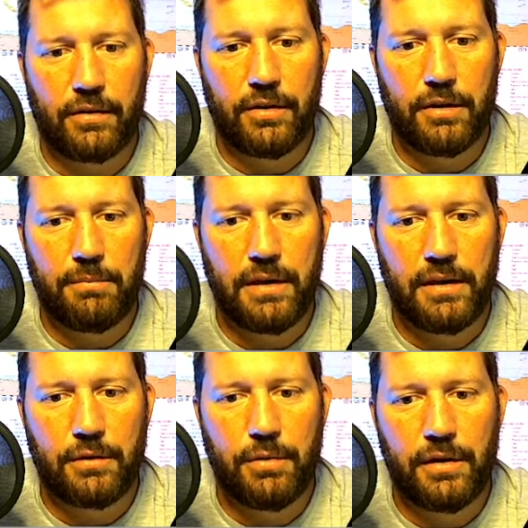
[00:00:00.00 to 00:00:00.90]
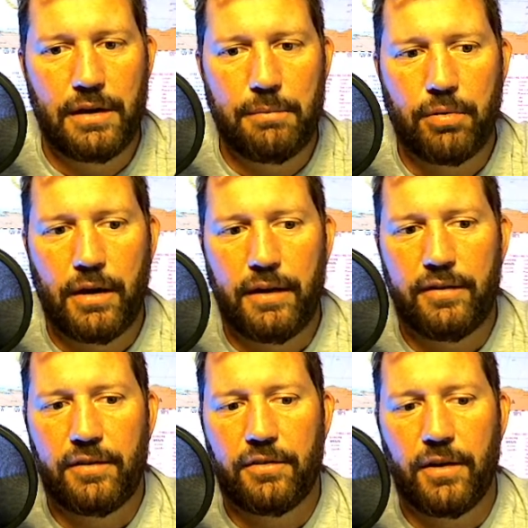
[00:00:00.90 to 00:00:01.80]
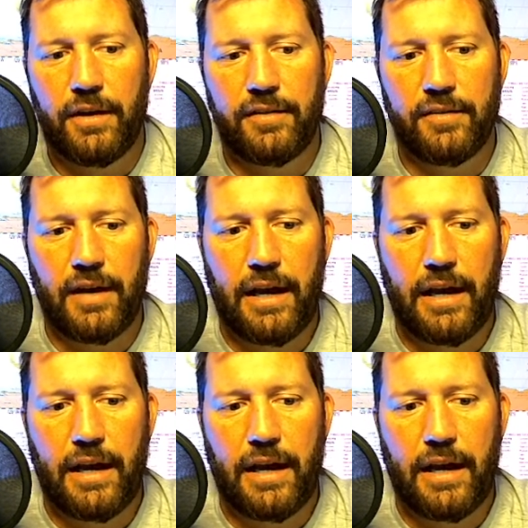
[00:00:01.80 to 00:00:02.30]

Could it be a liquidity price crisis?